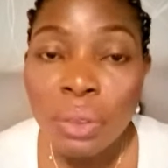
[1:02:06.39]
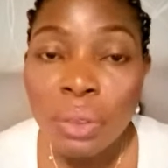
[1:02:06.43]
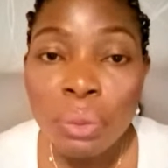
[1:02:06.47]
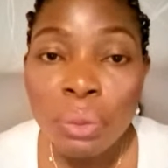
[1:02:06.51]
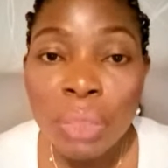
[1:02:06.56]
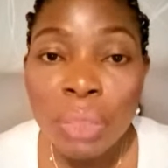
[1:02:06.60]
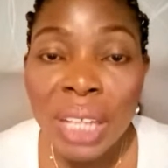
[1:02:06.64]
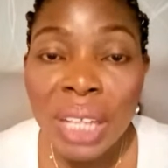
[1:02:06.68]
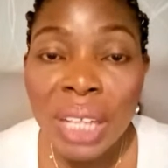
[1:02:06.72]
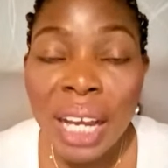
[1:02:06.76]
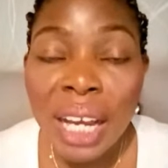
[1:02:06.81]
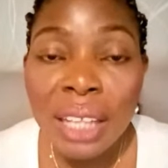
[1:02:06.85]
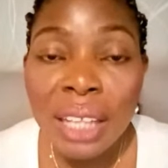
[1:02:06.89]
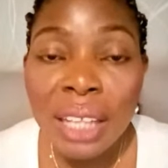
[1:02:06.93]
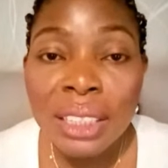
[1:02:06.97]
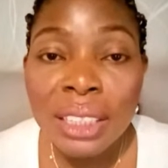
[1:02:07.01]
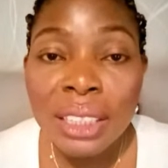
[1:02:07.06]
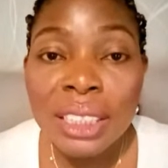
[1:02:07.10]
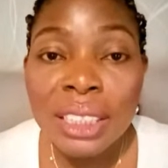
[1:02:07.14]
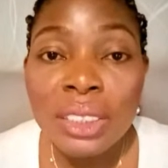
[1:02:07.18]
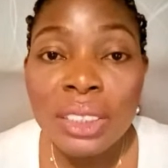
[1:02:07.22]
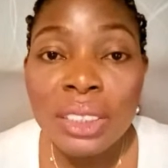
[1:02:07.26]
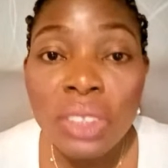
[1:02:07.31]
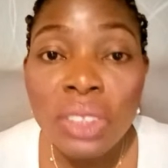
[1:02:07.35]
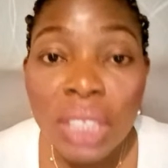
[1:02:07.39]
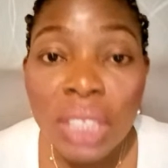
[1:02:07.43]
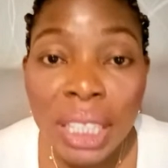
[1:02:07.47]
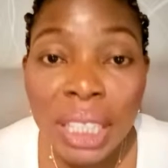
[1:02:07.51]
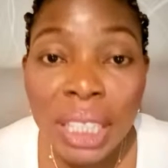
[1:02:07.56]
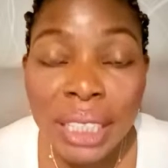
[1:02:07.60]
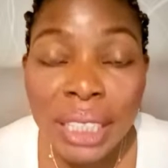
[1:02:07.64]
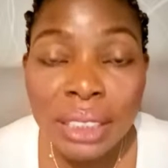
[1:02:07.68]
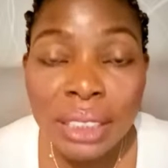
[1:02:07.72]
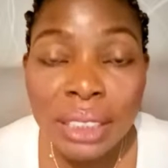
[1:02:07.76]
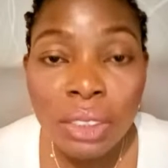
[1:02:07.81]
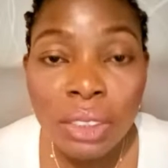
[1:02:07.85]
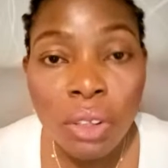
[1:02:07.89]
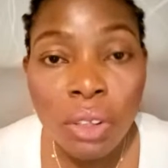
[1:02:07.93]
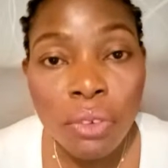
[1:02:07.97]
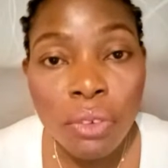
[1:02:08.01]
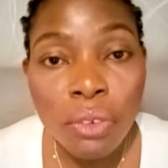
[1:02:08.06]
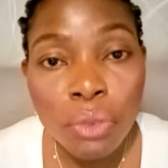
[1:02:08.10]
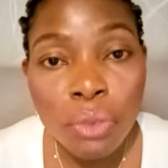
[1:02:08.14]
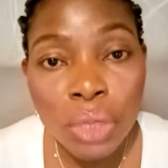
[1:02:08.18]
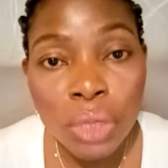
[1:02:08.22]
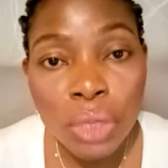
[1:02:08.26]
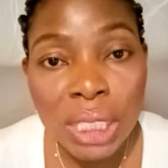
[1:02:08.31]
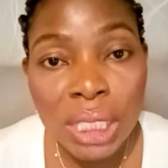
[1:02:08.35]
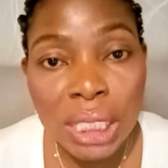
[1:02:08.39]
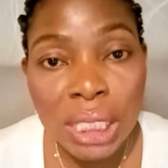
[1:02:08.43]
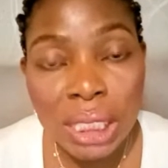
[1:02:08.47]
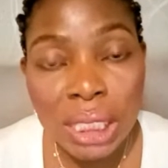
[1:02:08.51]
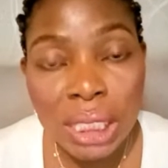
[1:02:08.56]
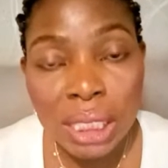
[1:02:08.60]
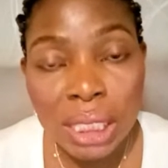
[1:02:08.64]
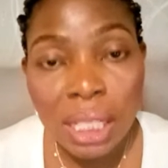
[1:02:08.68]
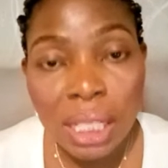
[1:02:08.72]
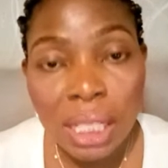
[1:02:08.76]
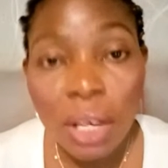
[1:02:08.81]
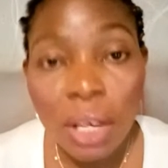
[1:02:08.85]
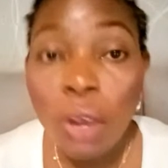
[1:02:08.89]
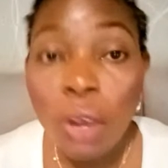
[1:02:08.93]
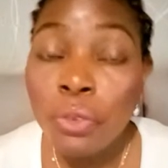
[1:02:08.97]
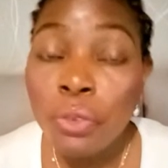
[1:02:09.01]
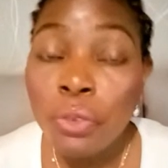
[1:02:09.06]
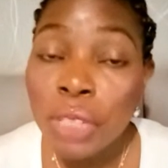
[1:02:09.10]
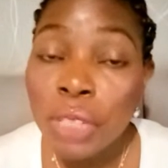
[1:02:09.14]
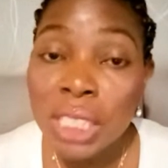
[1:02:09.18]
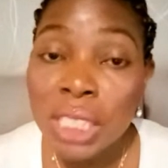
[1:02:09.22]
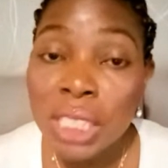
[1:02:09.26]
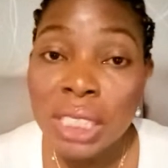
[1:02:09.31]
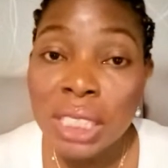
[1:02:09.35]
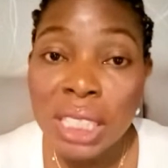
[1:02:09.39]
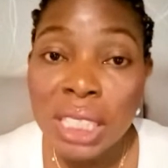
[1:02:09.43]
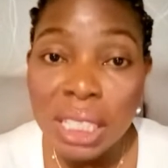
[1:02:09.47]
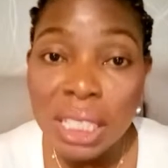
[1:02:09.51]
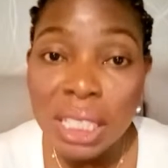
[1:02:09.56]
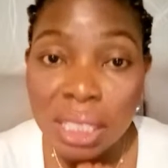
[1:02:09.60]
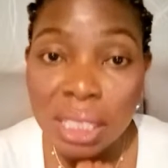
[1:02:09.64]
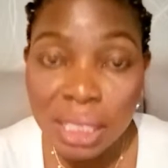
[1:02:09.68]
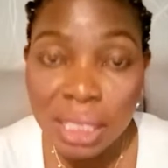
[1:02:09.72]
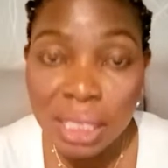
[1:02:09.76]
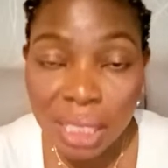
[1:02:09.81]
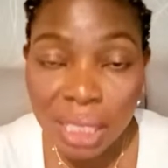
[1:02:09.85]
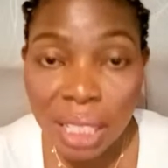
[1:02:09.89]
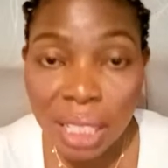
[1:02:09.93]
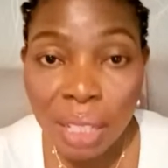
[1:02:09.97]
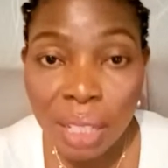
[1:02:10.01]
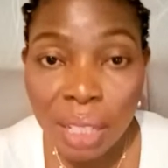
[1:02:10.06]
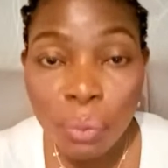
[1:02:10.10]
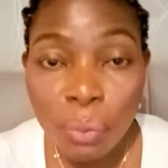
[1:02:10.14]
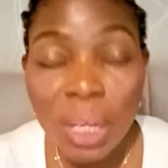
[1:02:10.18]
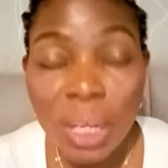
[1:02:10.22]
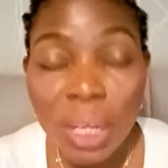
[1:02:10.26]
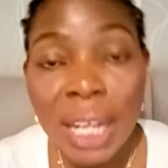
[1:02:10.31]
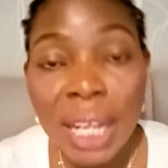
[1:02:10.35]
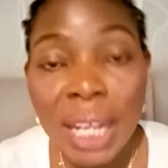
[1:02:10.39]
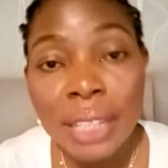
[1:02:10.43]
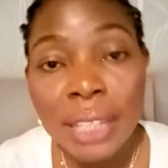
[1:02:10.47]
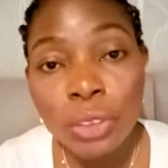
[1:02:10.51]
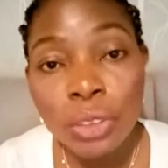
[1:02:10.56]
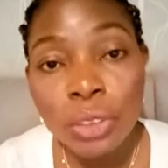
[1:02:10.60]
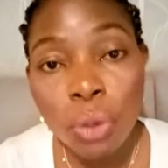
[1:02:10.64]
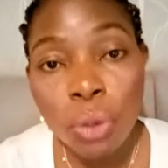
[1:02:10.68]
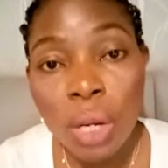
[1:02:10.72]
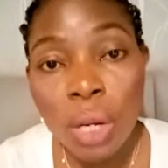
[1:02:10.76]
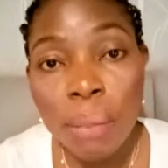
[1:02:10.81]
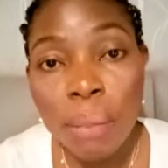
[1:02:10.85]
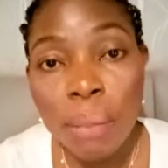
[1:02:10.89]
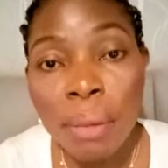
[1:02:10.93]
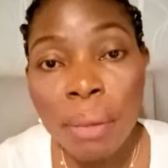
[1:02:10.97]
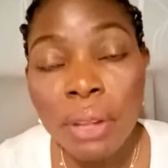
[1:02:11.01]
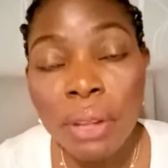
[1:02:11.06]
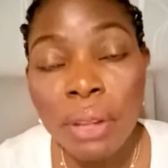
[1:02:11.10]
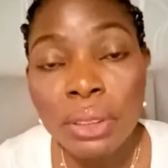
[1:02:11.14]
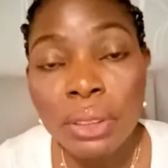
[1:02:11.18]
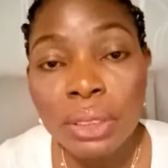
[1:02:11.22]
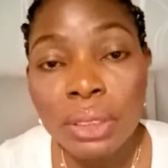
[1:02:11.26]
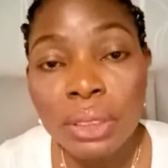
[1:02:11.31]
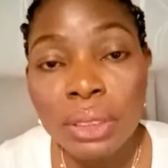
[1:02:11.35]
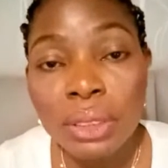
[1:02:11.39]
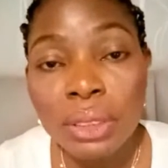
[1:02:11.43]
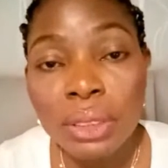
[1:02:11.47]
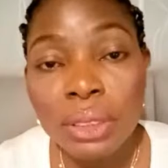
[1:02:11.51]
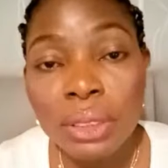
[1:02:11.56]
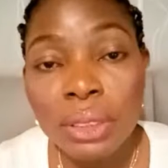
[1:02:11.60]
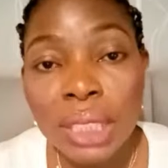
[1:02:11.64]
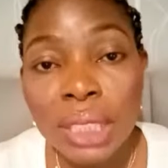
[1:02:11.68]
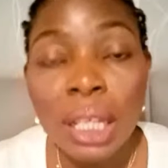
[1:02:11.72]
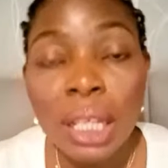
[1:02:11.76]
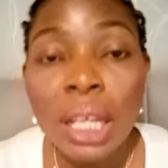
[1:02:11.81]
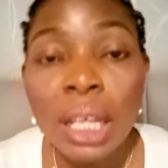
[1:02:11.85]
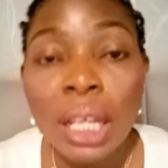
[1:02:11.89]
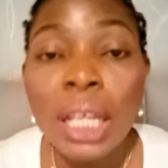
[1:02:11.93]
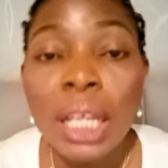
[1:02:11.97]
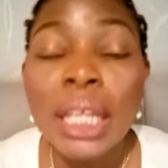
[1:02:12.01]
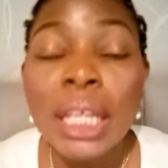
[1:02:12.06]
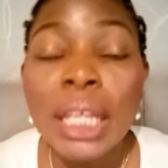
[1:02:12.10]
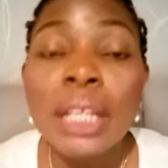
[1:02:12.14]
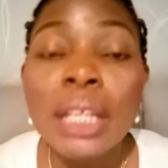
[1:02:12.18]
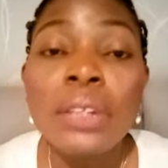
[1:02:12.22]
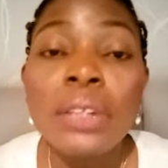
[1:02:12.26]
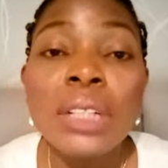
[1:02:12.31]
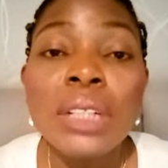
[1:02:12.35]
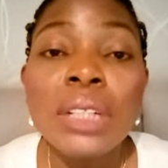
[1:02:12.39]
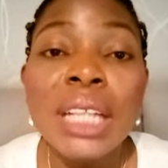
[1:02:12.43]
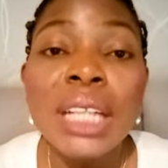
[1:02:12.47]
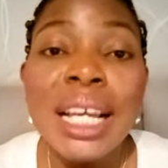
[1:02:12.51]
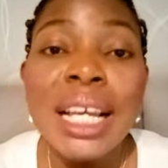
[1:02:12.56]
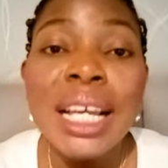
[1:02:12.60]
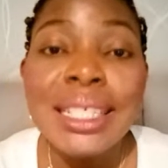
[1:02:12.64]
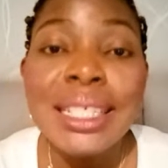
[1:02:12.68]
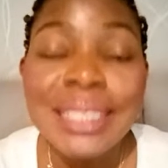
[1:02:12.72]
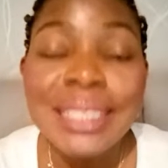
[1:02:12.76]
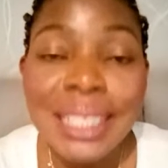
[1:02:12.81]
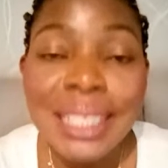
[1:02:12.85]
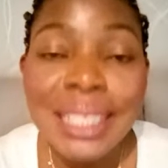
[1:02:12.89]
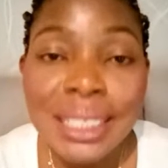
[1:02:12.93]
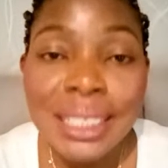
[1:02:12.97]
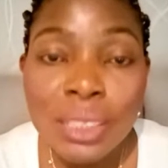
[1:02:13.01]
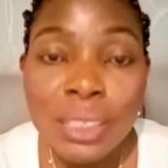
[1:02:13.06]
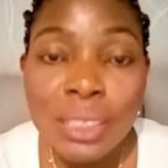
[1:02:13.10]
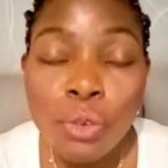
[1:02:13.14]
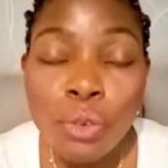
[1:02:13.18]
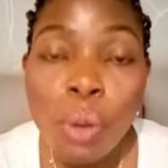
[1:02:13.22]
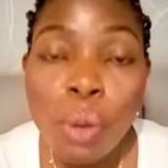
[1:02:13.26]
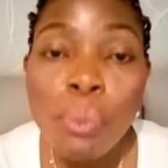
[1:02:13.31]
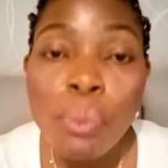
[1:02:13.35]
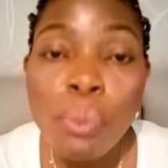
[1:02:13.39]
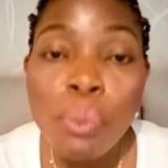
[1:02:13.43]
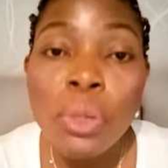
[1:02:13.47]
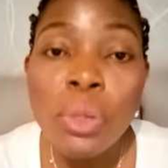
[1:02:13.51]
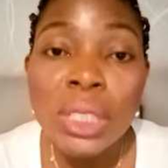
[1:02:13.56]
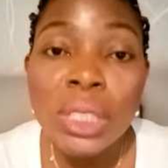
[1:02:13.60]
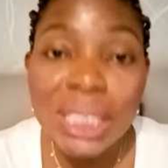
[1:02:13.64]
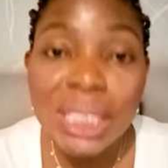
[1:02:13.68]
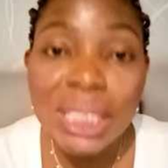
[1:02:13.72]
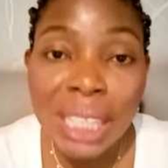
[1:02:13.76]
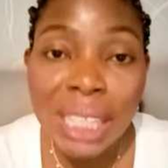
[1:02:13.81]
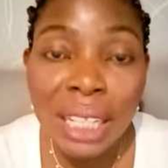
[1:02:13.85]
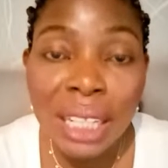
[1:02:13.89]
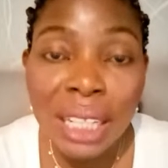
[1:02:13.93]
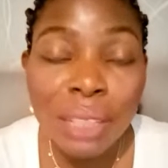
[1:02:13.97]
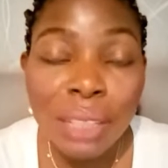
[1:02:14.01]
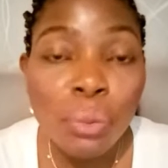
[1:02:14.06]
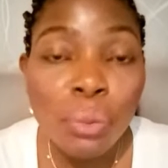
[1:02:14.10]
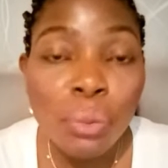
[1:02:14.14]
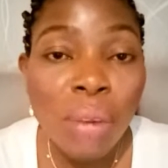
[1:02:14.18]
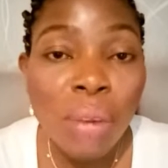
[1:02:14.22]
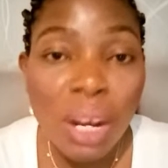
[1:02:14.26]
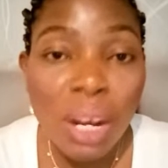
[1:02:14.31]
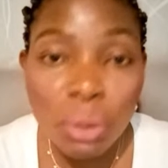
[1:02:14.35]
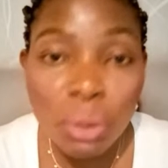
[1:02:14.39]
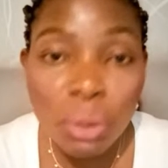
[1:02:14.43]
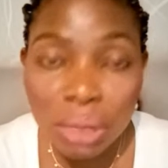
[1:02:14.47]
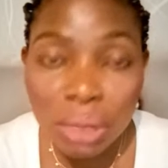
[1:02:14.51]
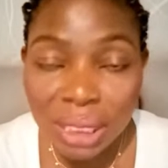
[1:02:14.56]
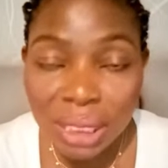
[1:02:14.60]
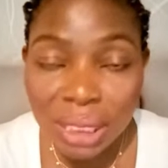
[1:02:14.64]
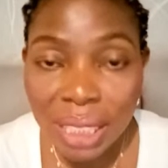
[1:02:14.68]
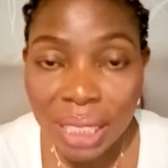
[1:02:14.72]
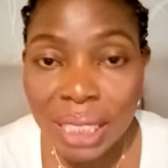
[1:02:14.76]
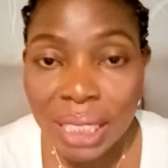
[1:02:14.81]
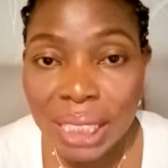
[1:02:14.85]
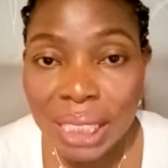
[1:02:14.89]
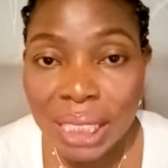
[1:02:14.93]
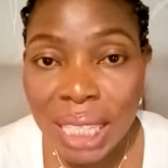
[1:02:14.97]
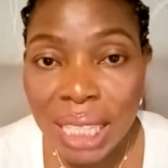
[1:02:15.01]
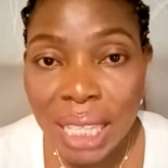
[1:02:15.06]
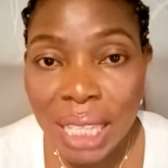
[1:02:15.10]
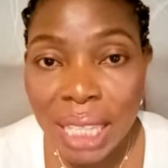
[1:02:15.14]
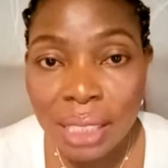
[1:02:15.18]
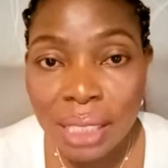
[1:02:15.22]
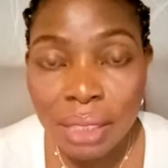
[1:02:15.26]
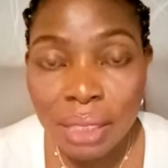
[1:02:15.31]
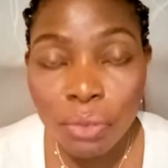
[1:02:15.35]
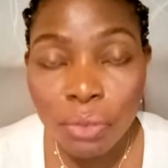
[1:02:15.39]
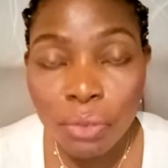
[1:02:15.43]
we lack the knowledge of autism, of which this thing when I talk about today, it don't exist for more than 100 years.